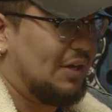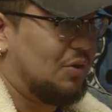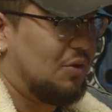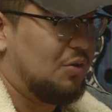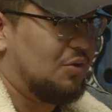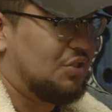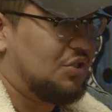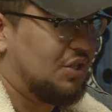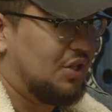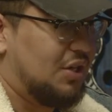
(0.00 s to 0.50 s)

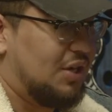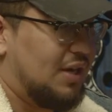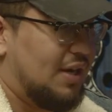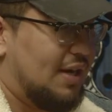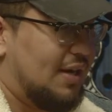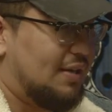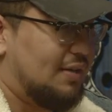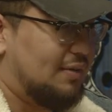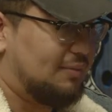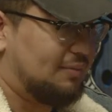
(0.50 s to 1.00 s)
culture
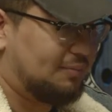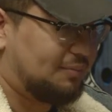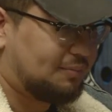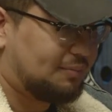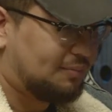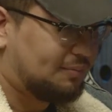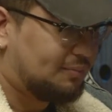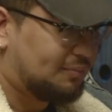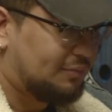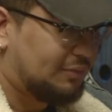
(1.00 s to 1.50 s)
and
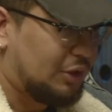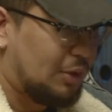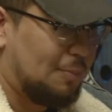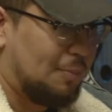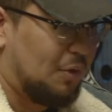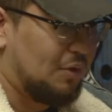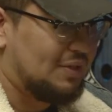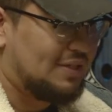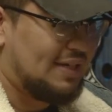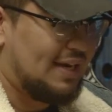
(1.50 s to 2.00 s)

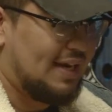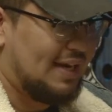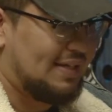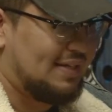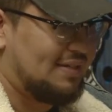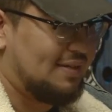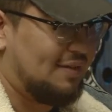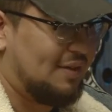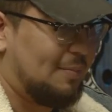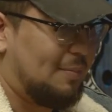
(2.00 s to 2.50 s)
both
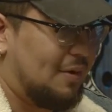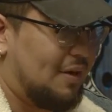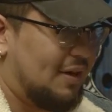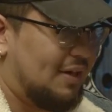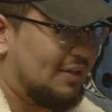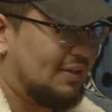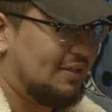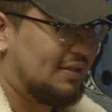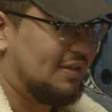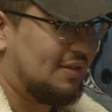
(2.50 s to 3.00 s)
sides of the
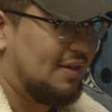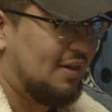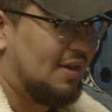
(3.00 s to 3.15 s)
parts.